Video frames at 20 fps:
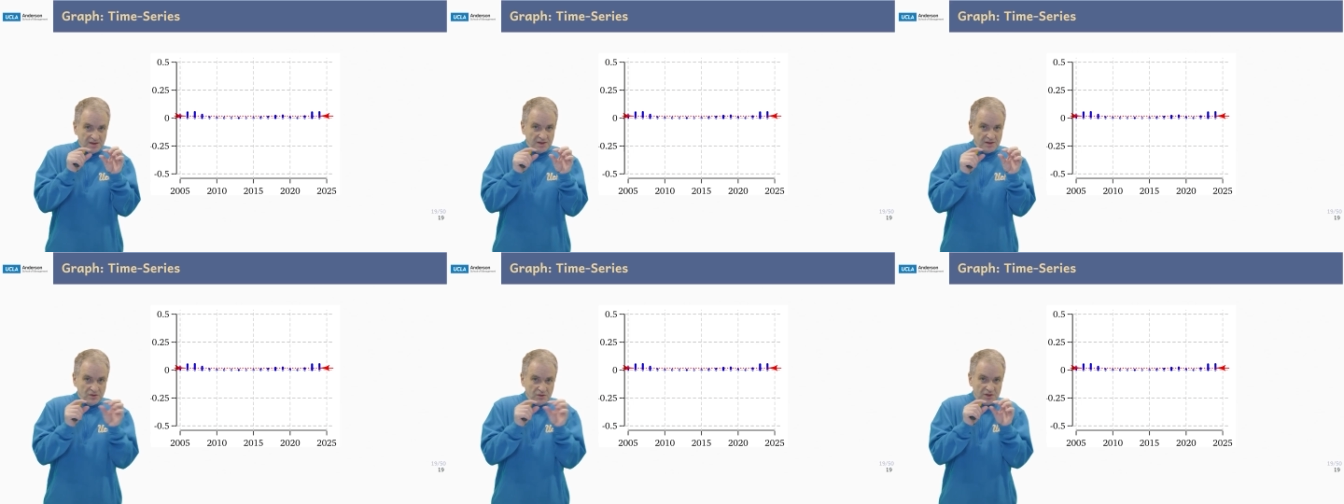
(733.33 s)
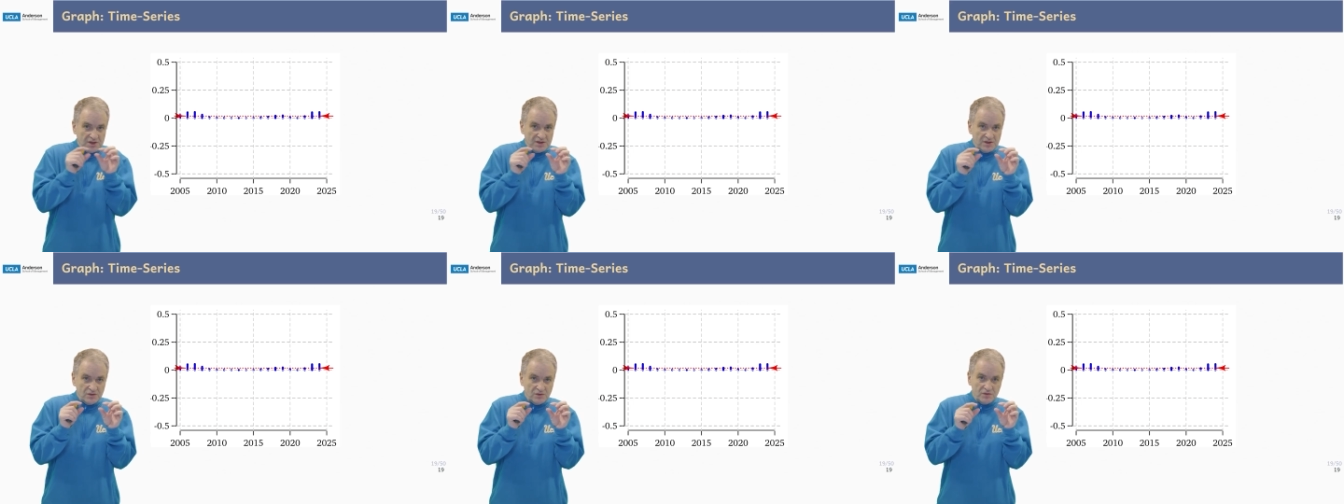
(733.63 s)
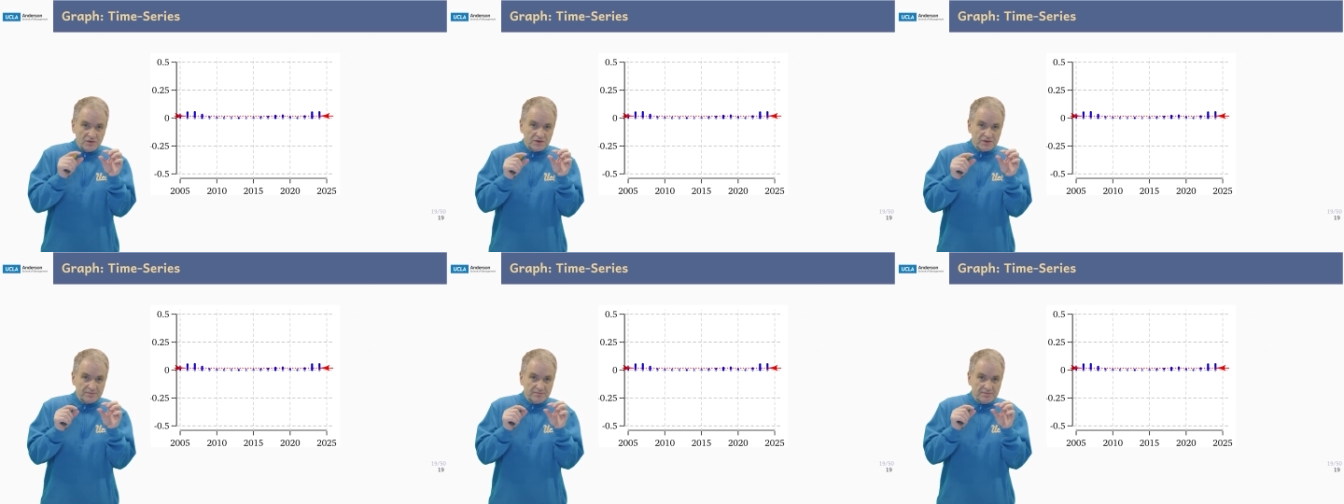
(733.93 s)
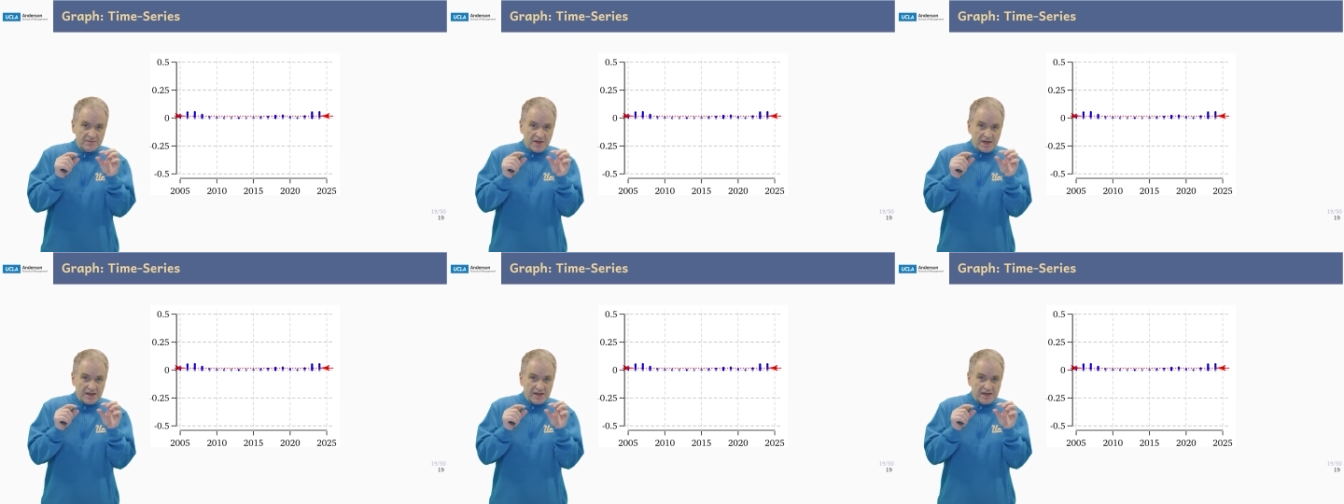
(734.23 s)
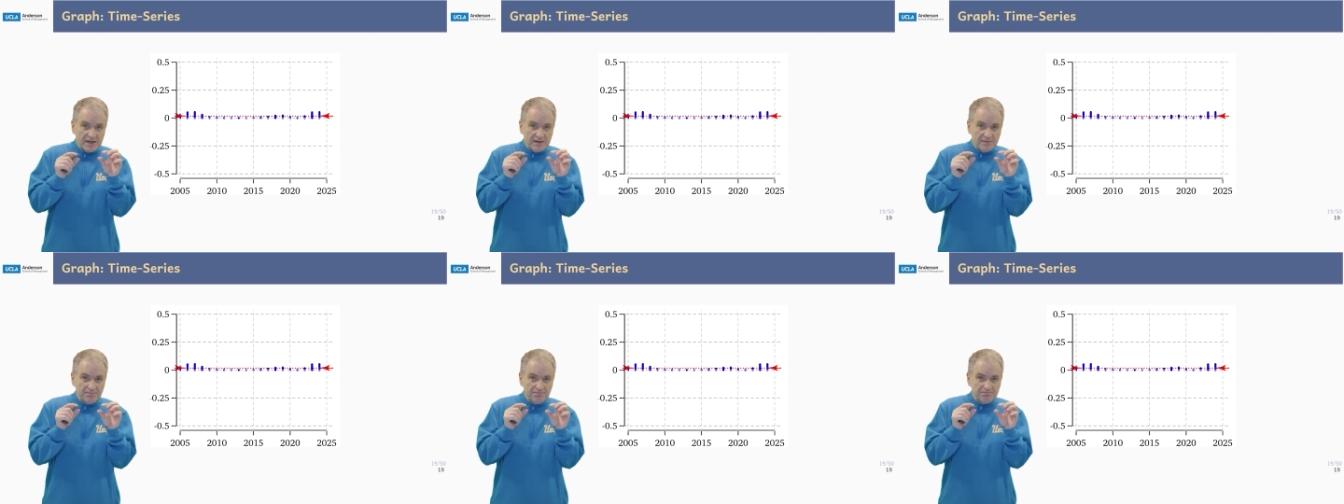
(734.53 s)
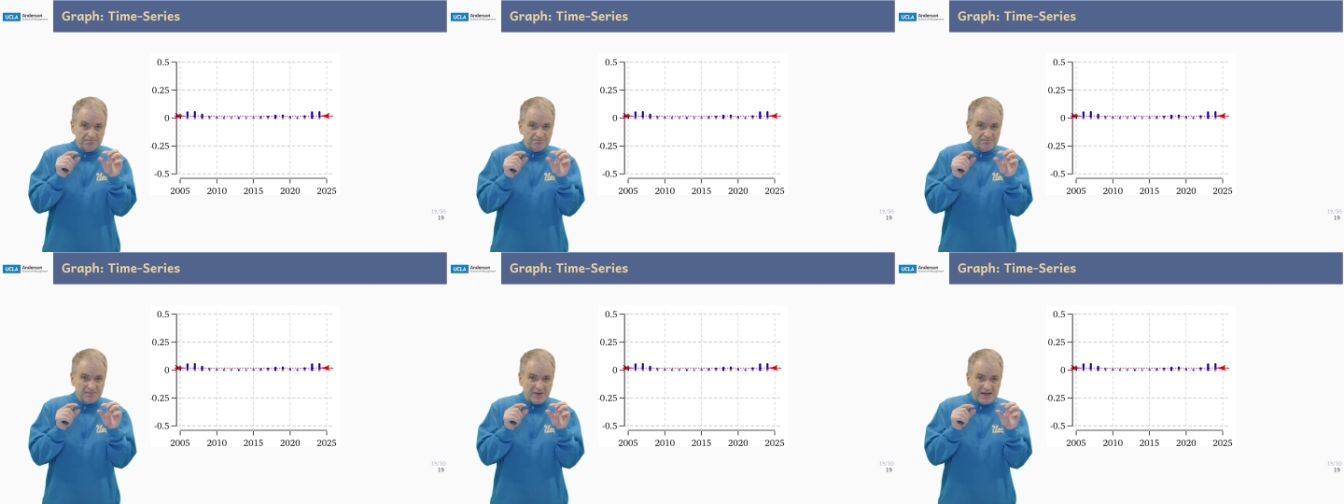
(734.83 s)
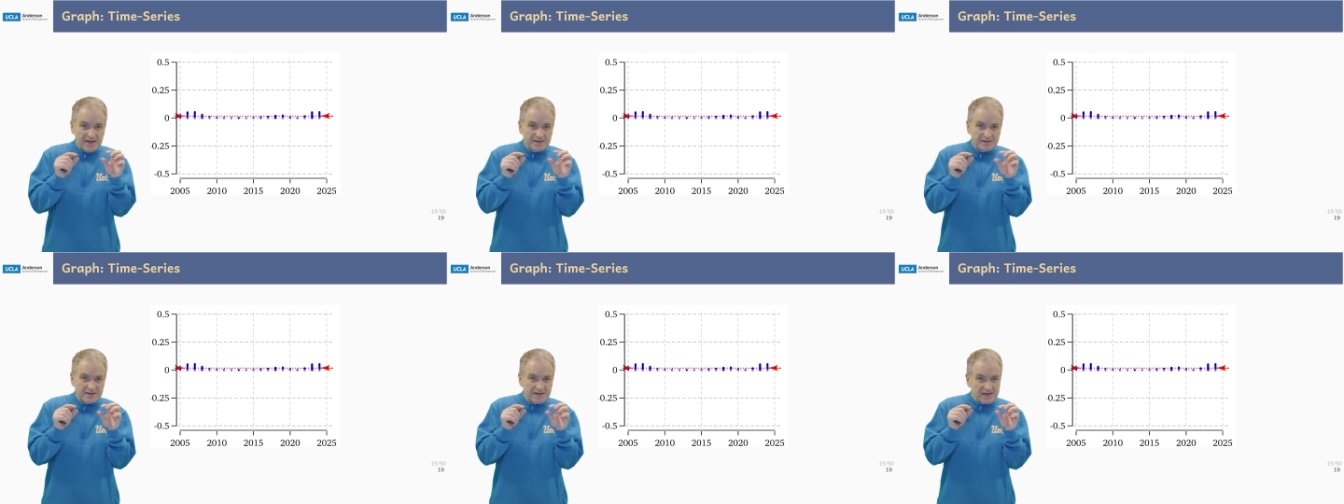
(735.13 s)
you didn't lose money
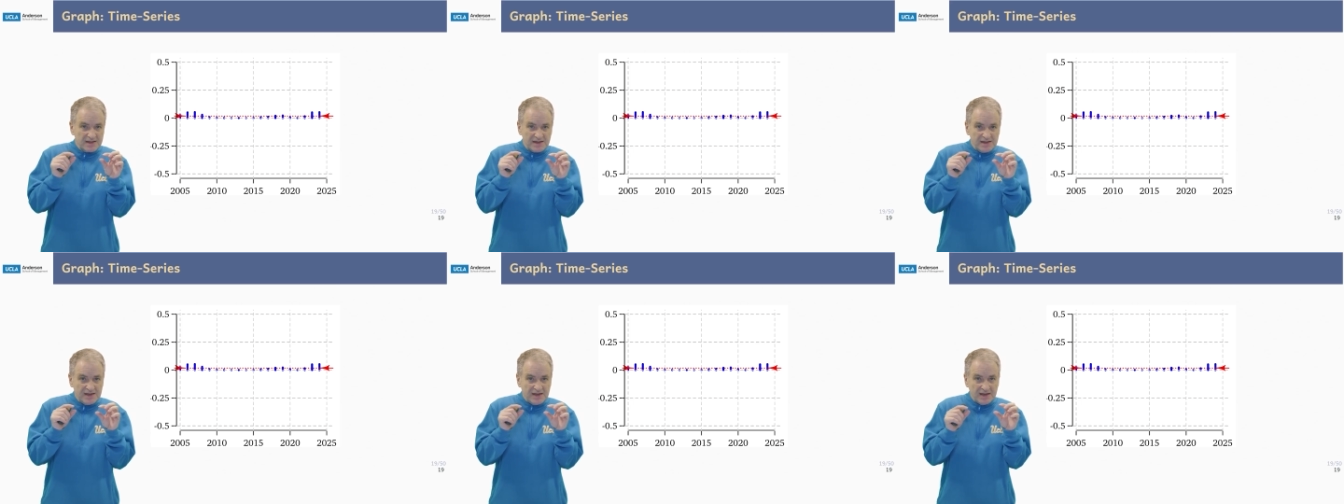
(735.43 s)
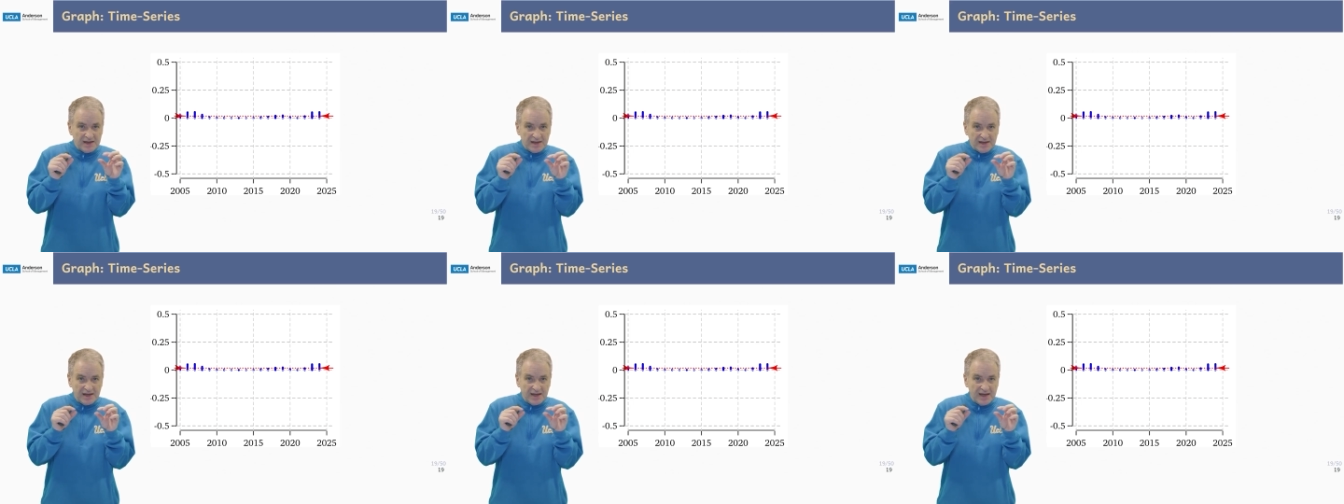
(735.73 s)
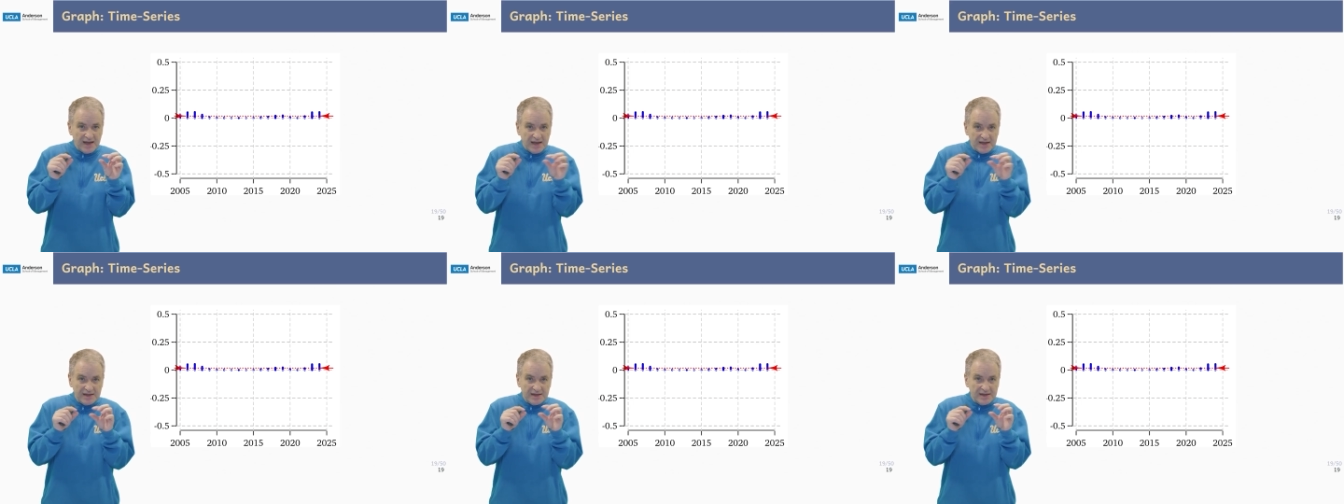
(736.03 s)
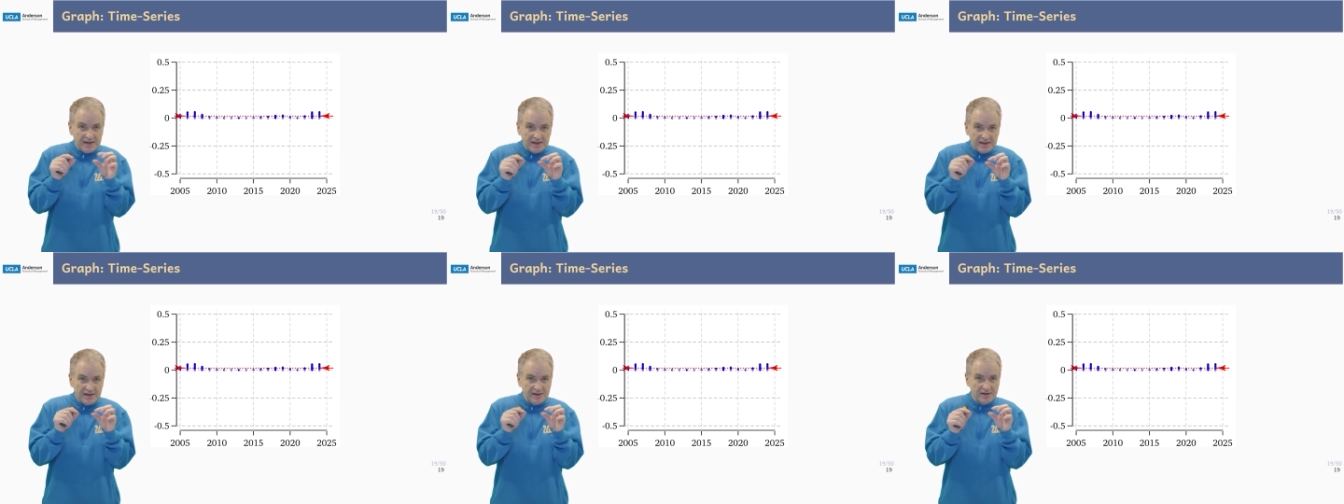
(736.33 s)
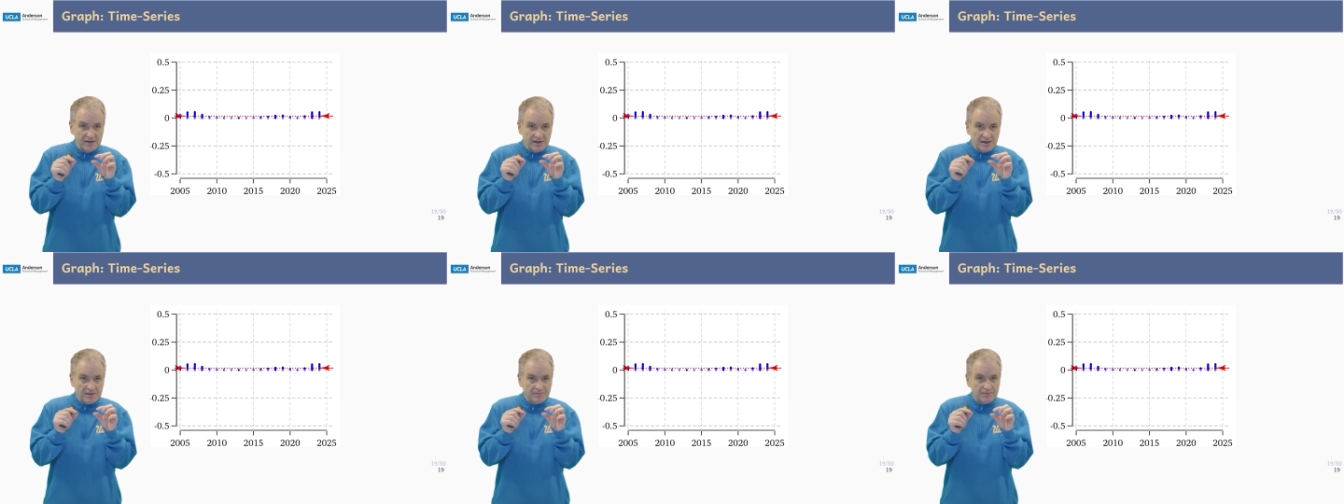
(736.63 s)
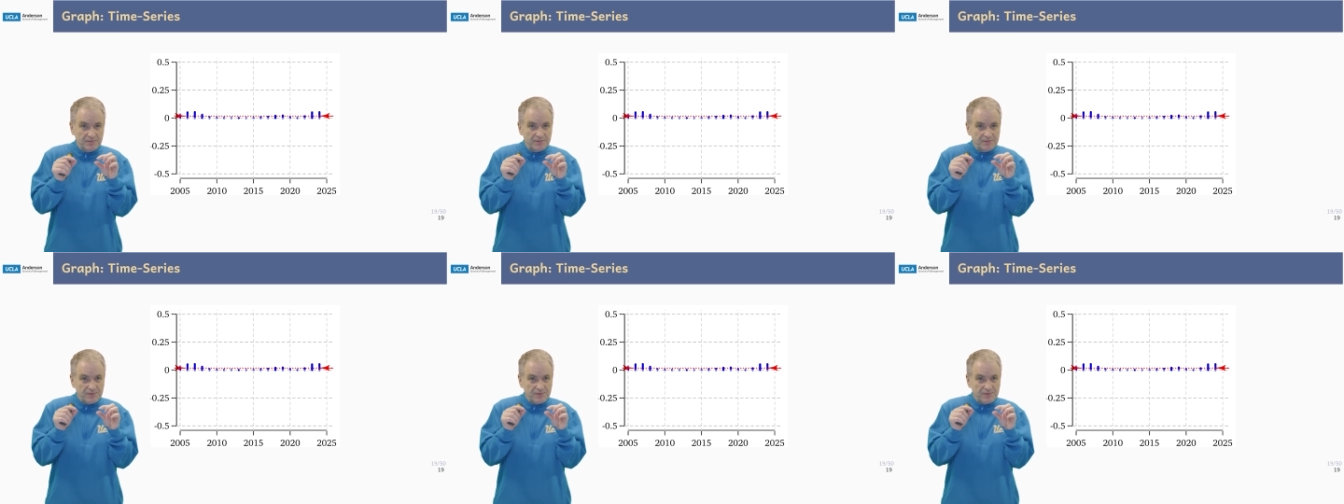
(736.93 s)
basically in any year,